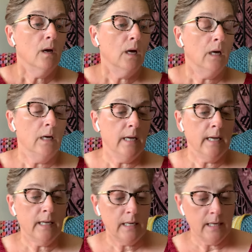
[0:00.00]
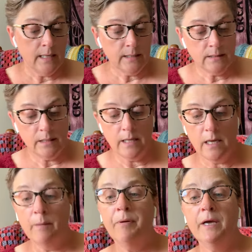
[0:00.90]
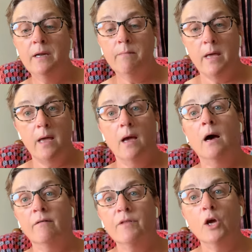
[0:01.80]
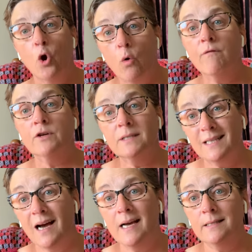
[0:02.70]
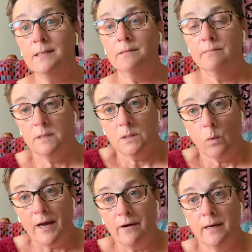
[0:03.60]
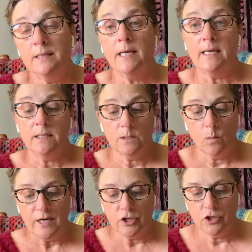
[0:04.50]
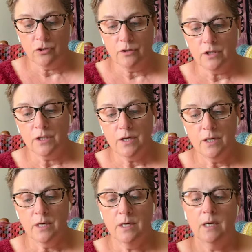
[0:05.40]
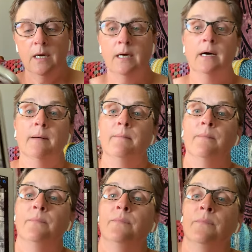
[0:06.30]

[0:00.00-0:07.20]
Uh, it is the epitome of the oversized sweater. It's like a sweatshirt, um,